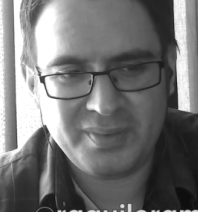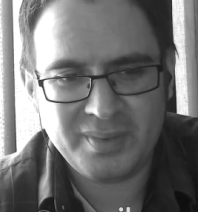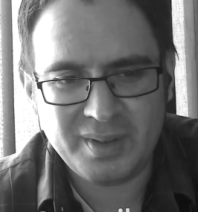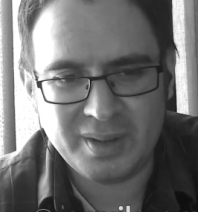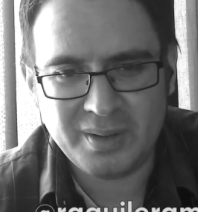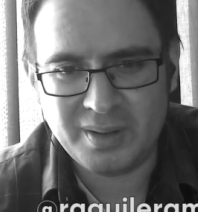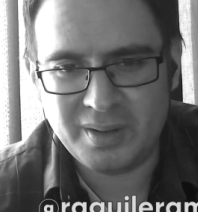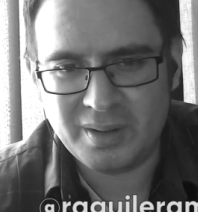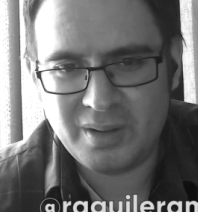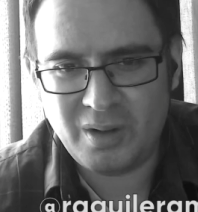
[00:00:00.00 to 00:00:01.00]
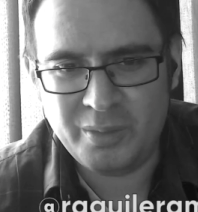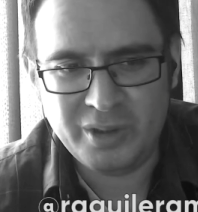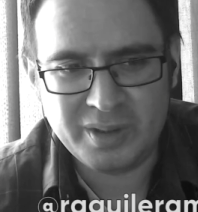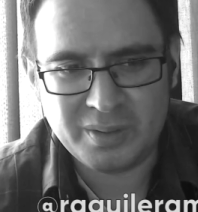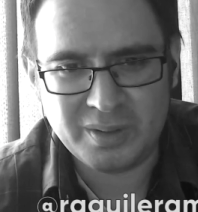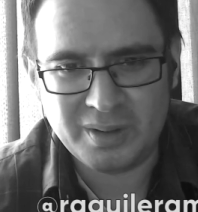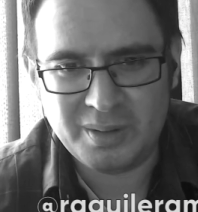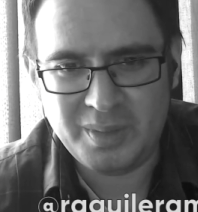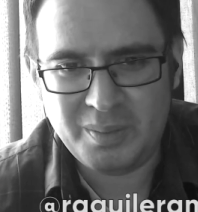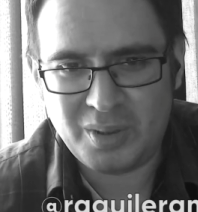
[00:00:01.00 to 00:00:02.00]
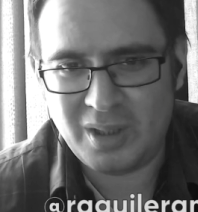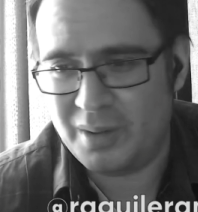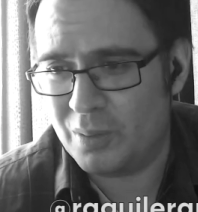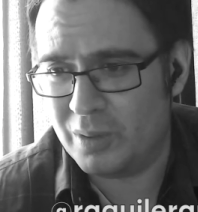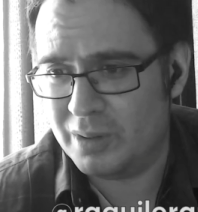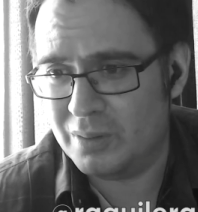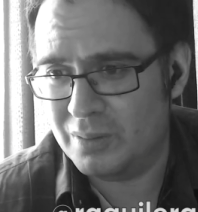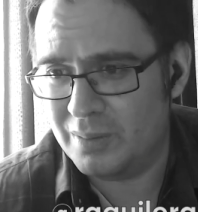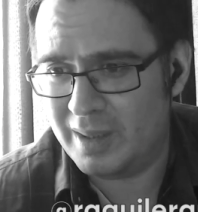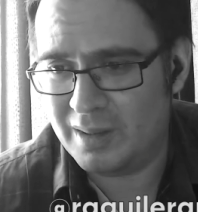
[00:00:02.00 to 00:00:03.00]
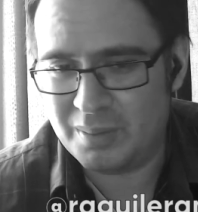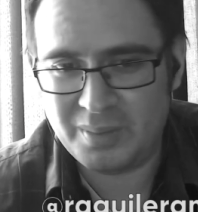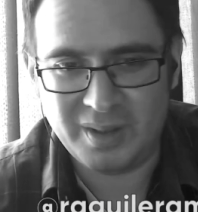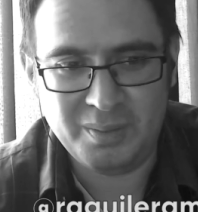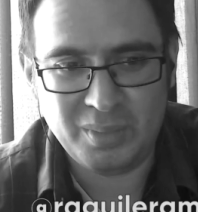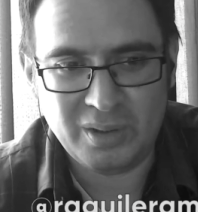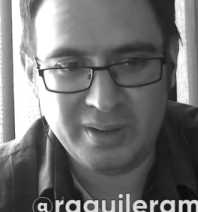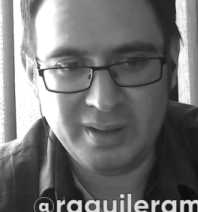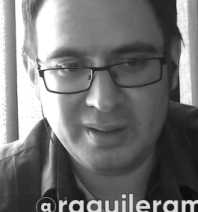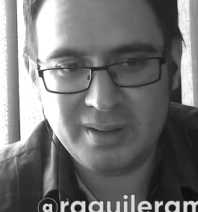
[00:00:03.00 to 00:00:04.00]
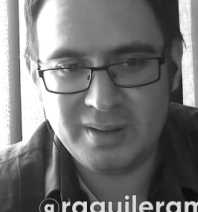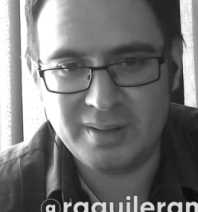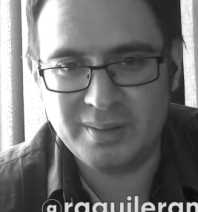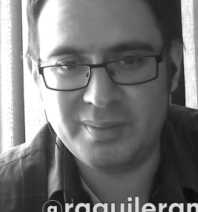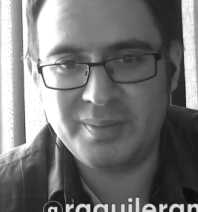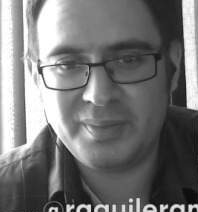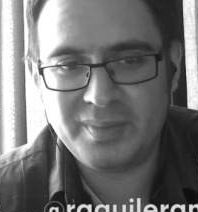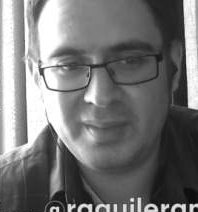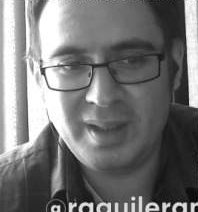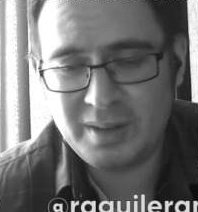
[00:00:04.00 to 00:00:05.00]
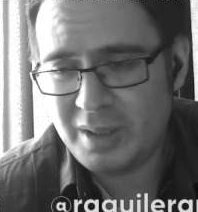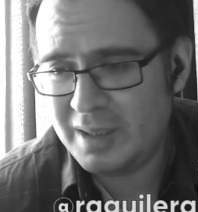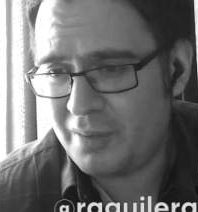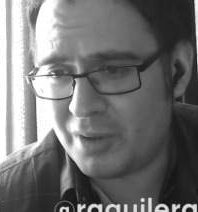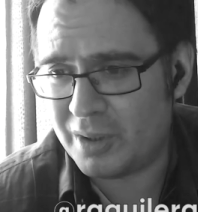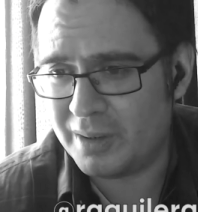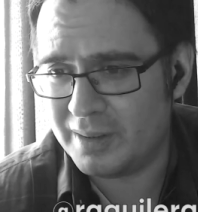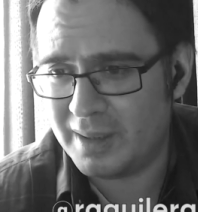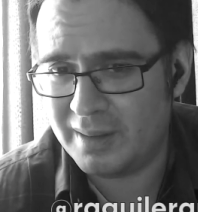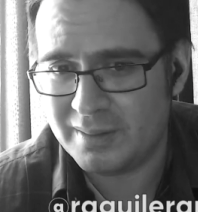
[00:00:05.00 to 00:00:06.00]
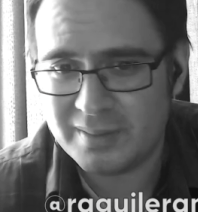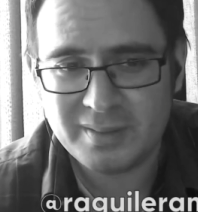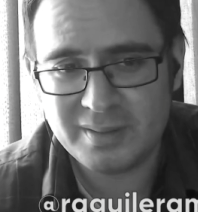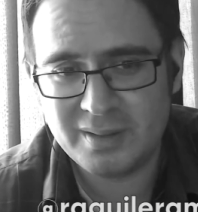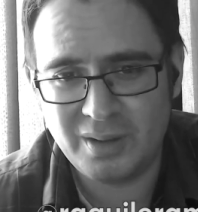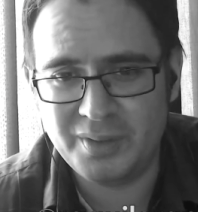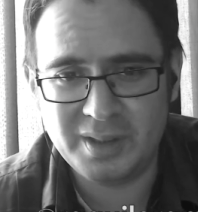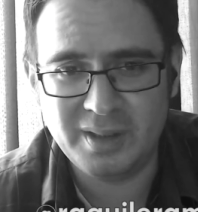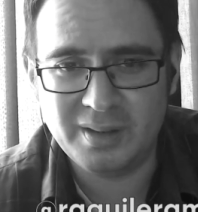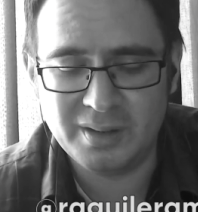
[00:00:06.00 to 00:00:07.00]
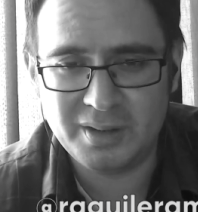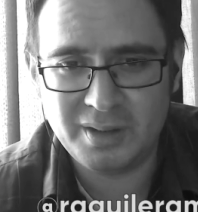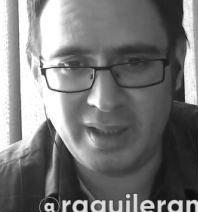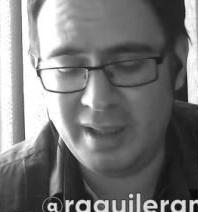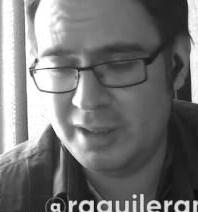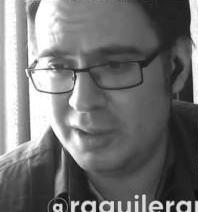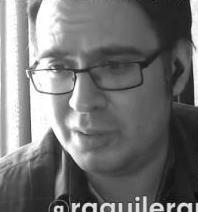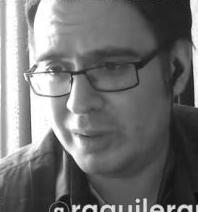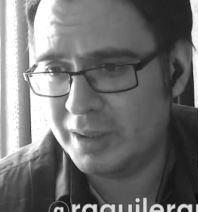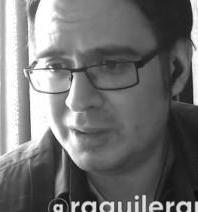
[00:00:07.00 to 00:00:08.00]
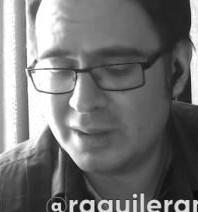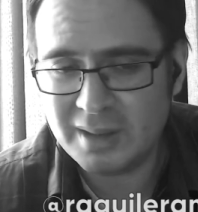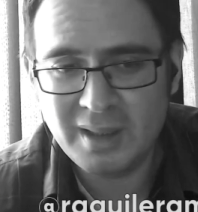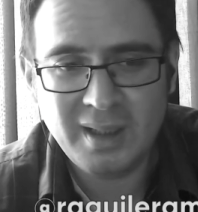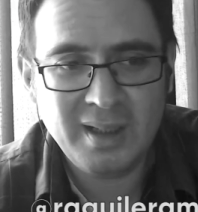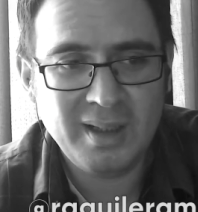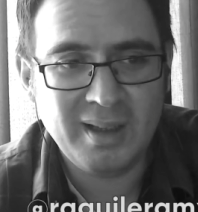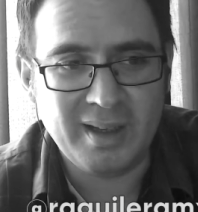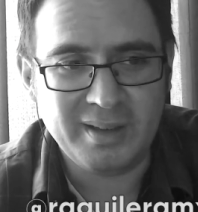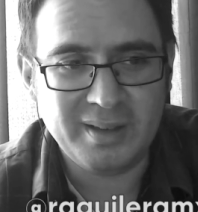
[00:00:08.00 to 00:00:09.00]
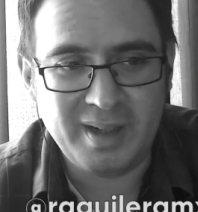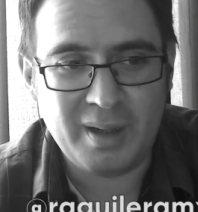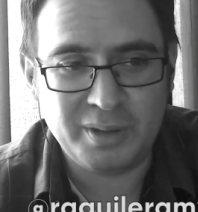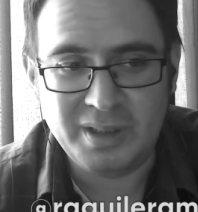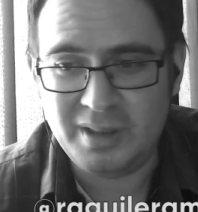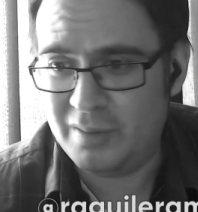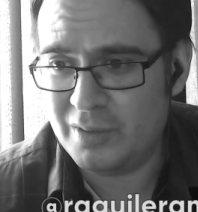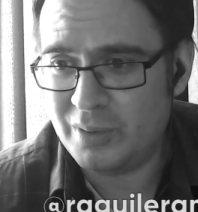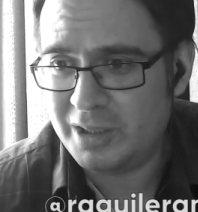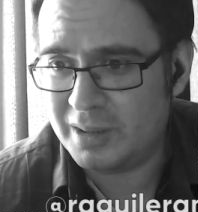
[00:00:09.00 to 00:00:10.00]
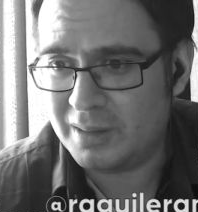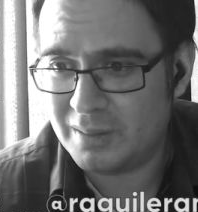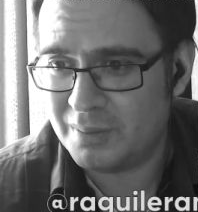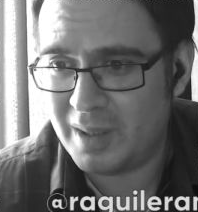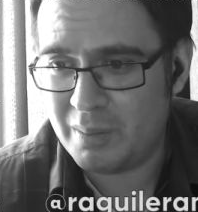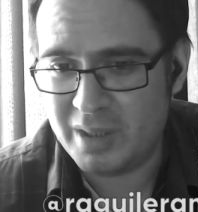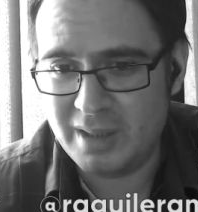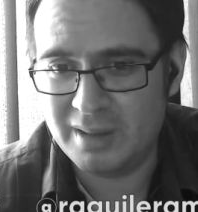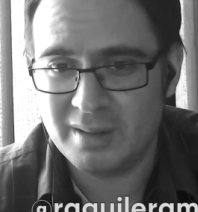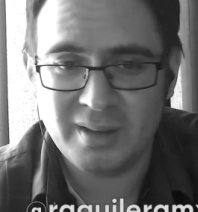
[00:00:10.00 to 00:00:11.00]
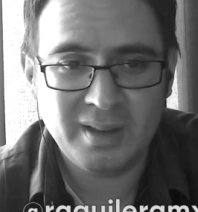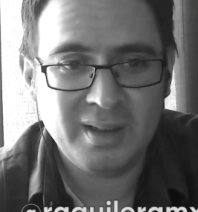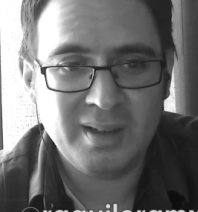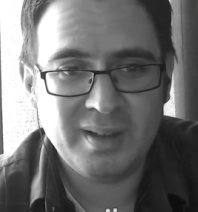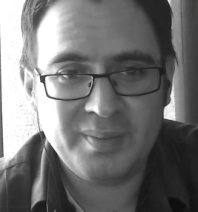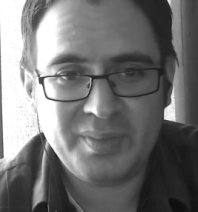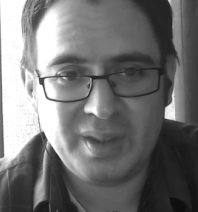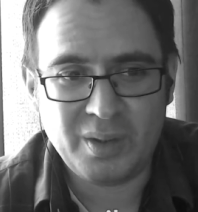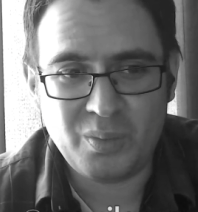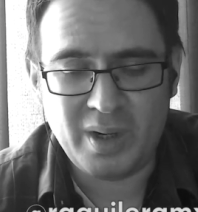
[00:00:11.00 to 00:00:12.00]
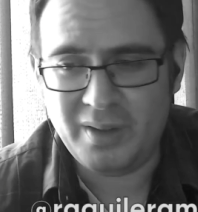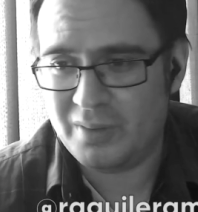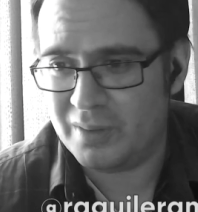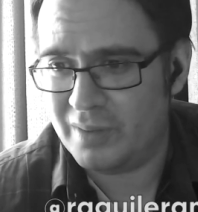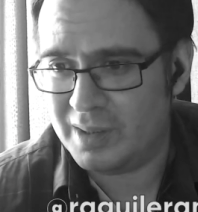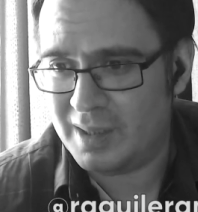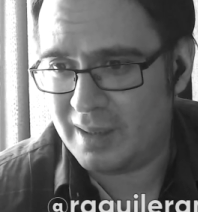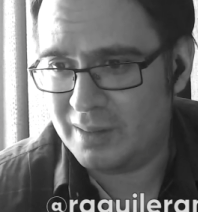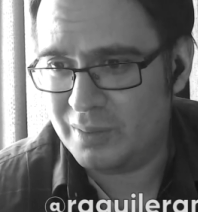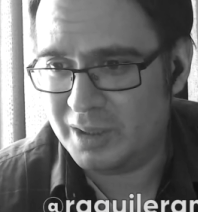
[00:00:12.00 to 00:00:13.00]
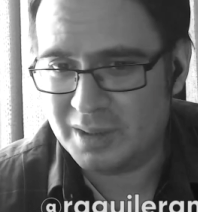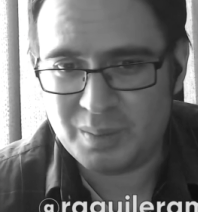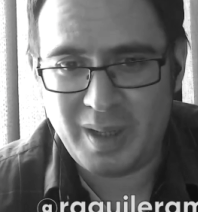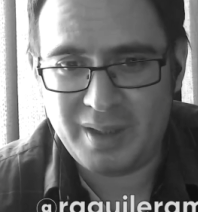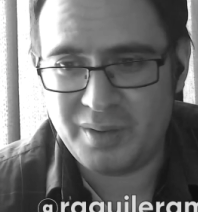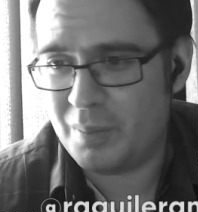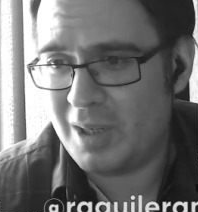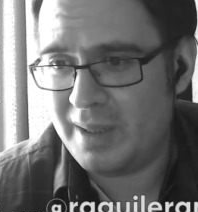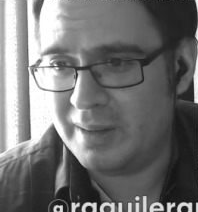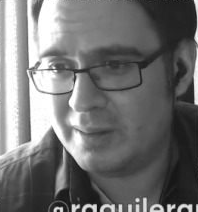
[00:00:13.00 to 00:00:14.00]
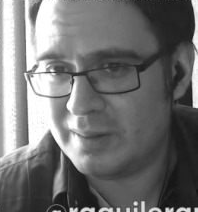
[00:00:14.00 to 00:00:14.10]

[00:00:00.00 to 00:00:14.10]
the communists who are going to be probably the ones who end up unemployed. It's easy for her to say, obviously, because A, she's rich, and now she's even richer by being the wife of the second richest man on the planet.